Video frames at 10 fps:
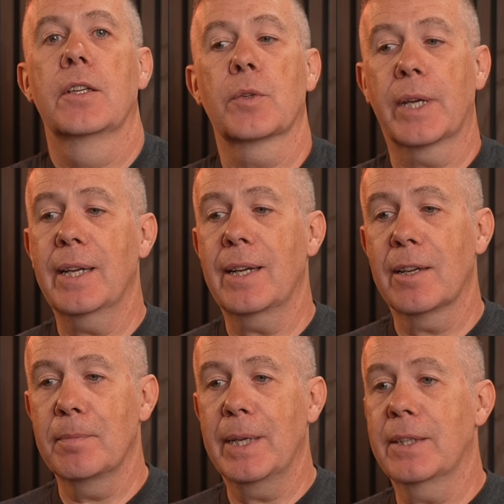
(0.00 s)
So again,
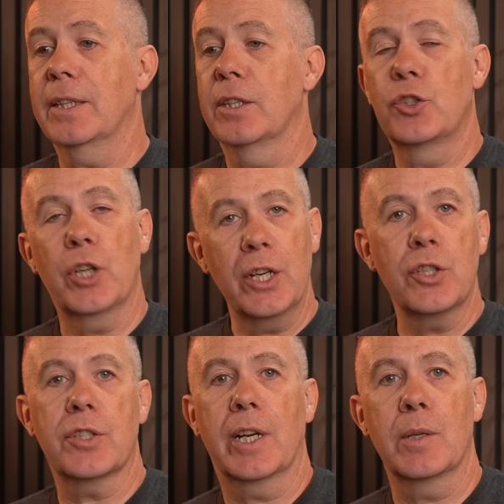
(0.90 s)
I've made the
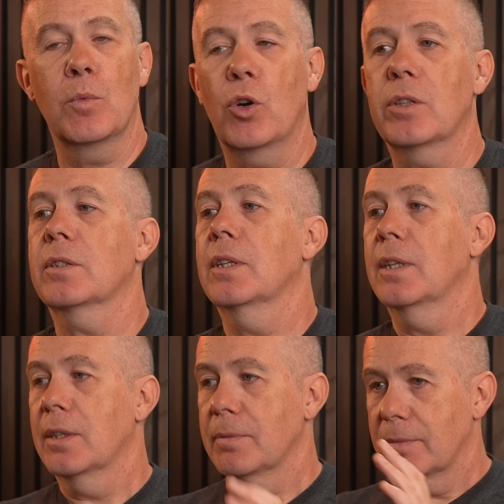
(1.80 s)
changes that I want.
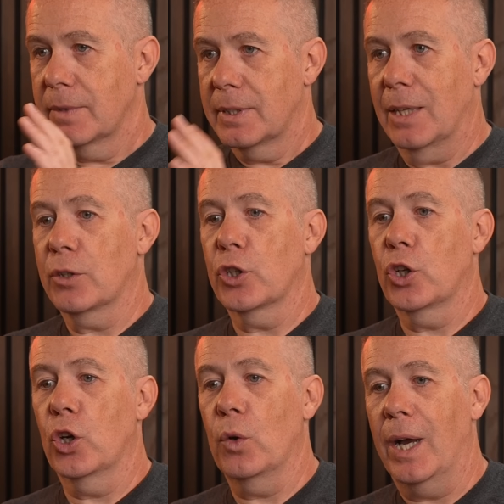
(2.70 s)
It's now going to
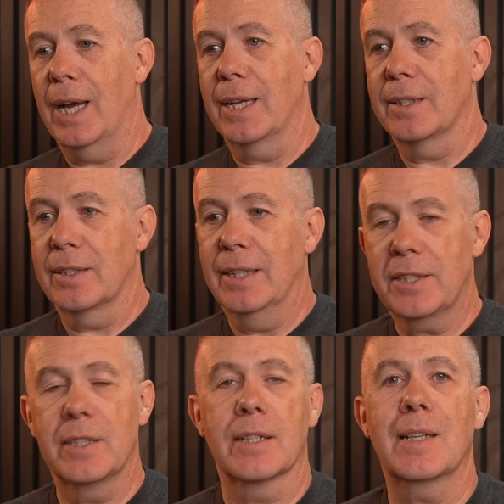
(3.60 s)
go and
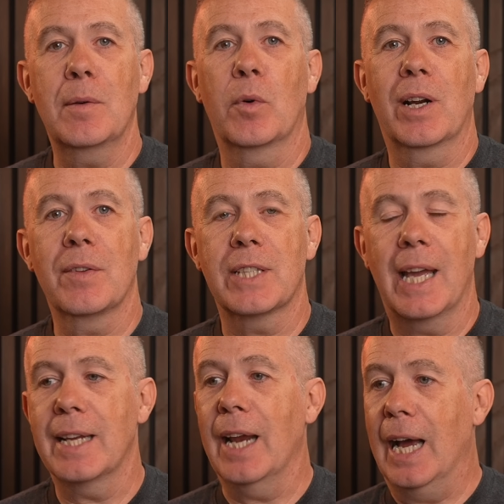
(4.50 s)
listen to some of what I've
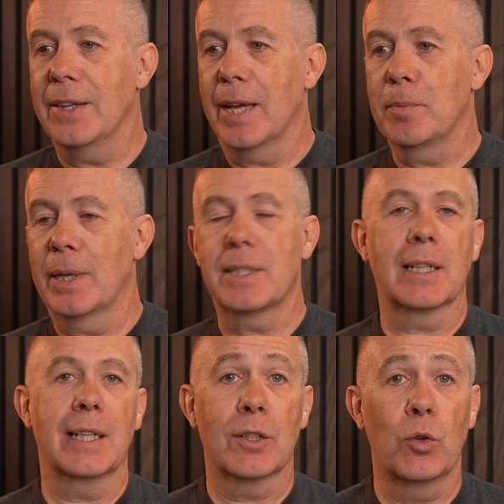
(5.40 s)
said and then
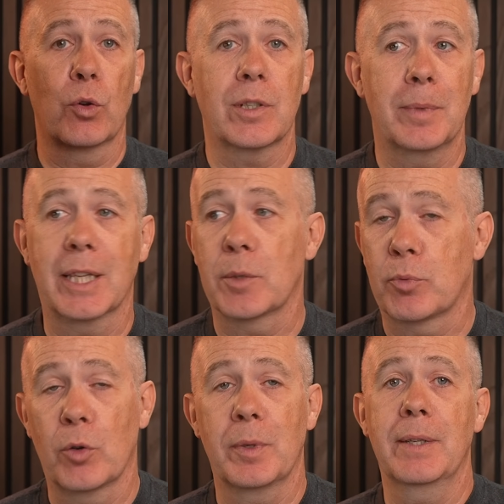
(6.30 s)
basically ignore some of the other
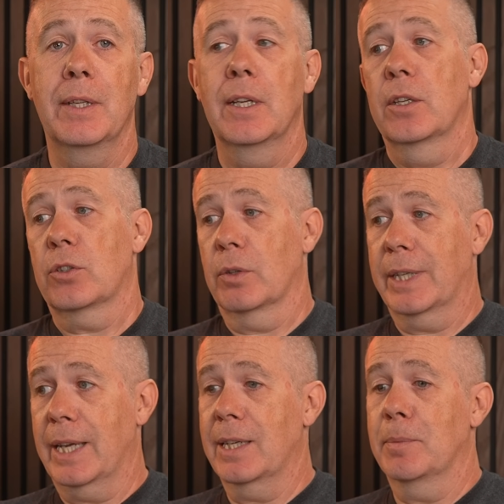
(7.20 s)
probably. So
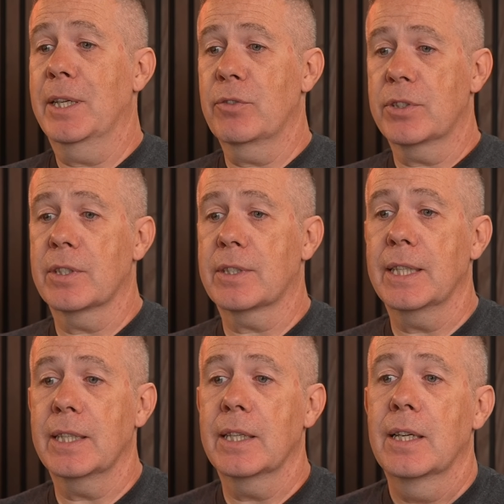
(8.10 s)
again, it'll be interesting to
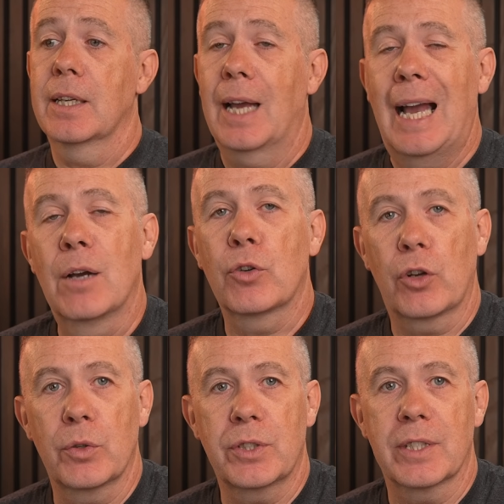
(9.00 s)
see how
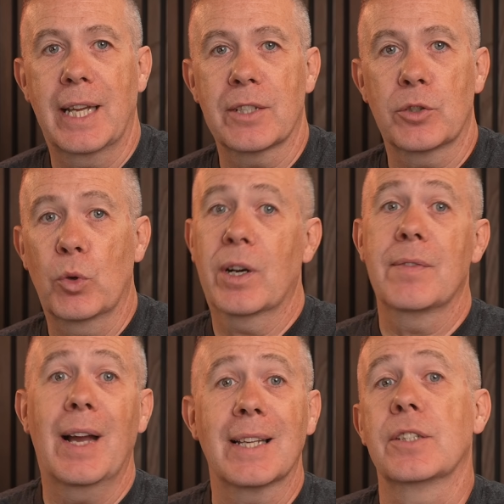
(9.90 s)
close this gets to what I've
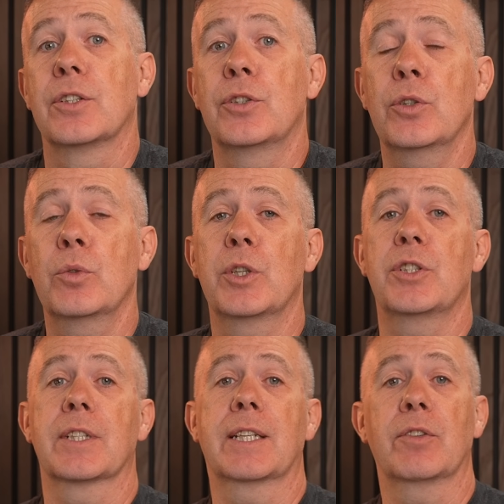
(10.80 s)
asked it to do, which
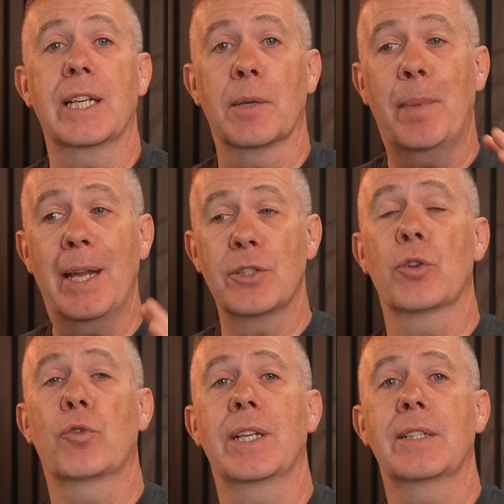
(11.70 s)
is to create a bento
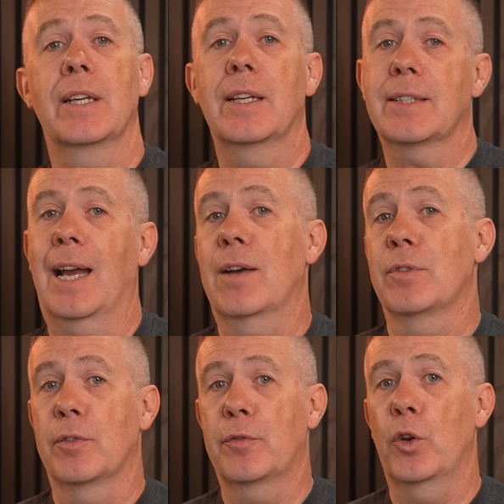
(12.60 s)
grid to have
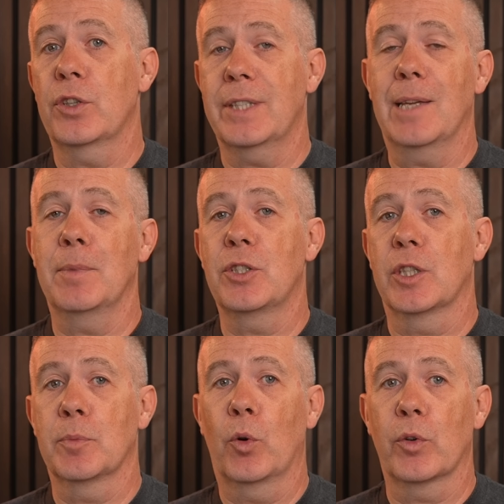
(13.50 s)
the first image in
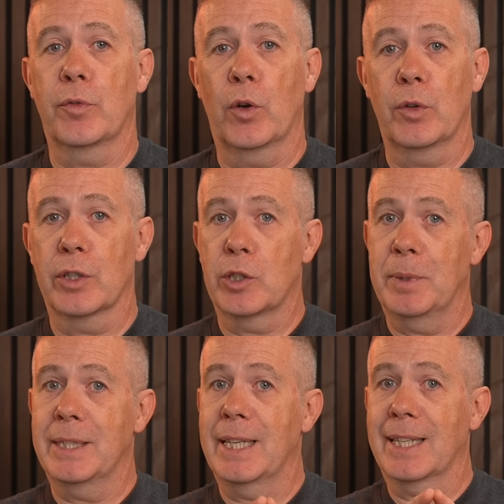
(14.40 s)
the portfolio to
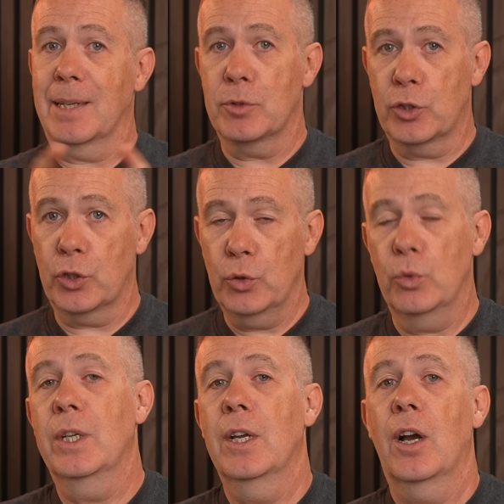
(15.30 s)
be taken up
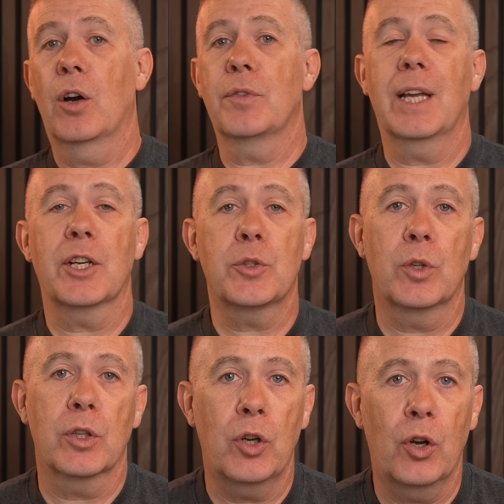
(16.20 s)
two of the
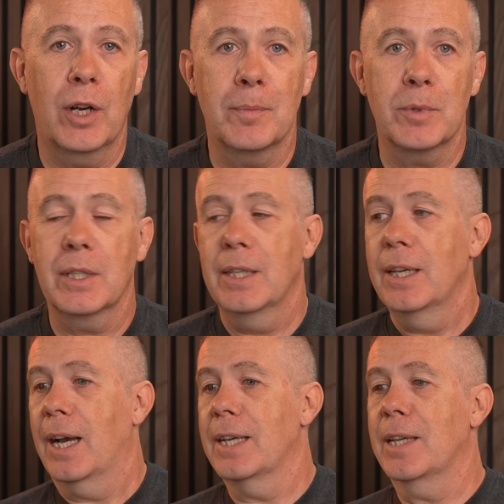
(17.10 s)
actual columns
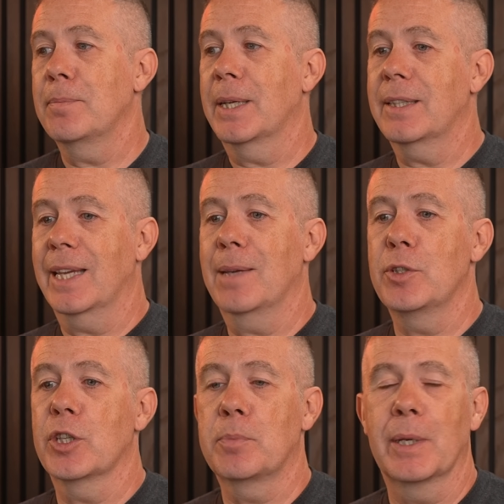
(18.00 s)
and then make the
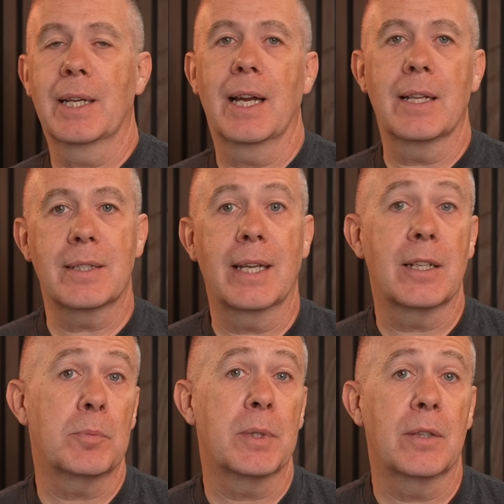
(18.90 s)
images bigger and set
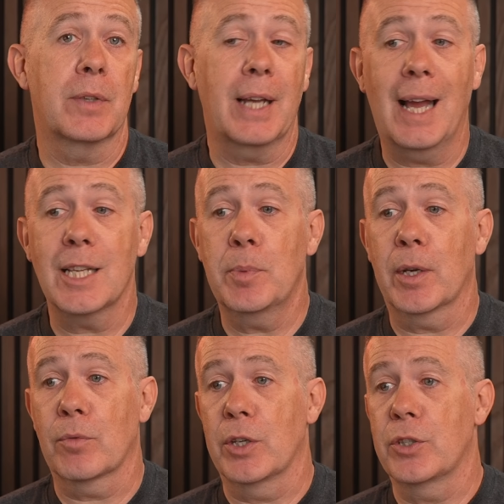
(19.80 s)
specific
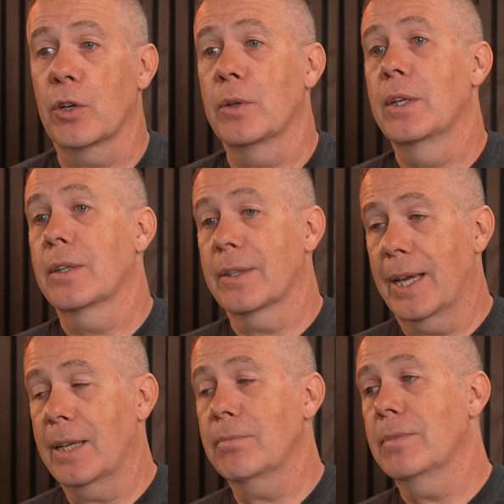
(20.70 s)
aspect ratio.
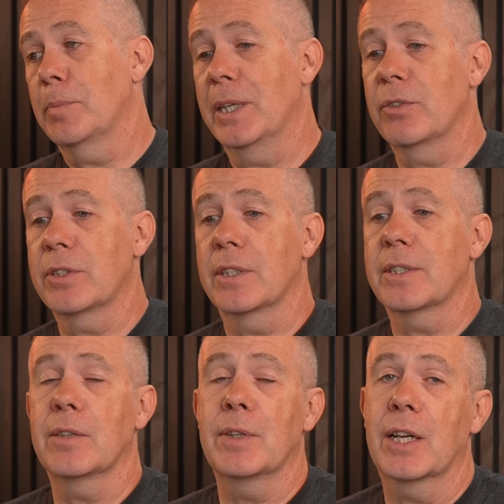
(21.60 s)
Again, it'll be interesting to
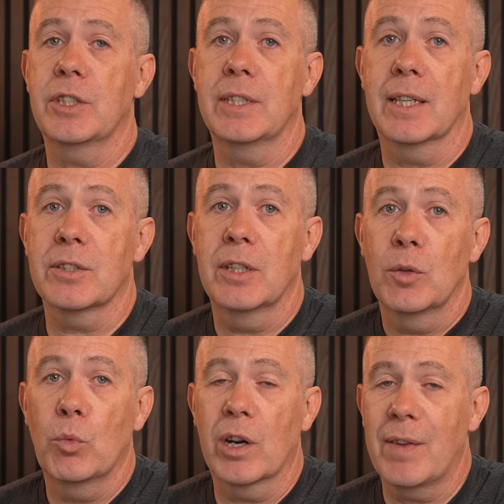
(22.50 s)
see if it actually does
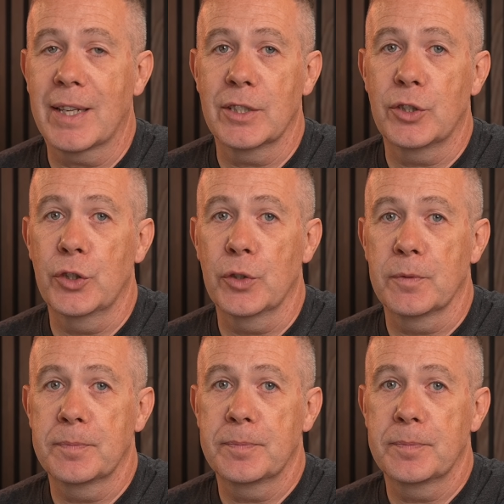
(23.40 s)
what I've asked it to do.